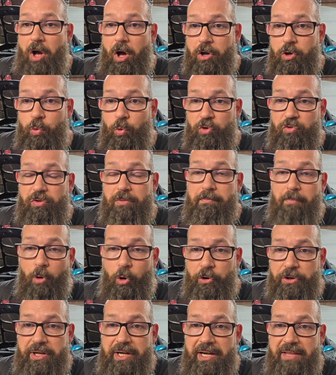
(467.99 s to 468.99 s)
Autowerx would
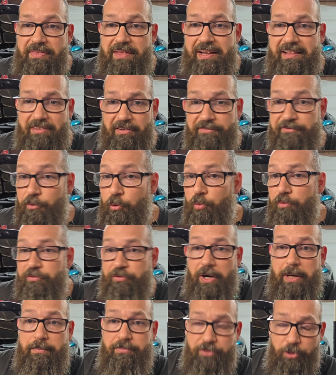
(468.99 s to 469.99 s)
market it that it's a full
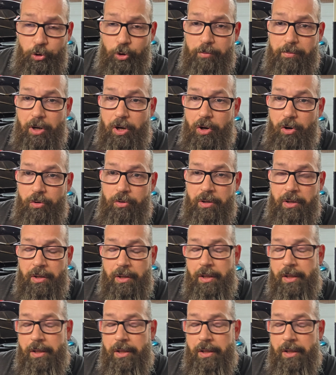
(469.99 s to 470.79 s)
frame turbo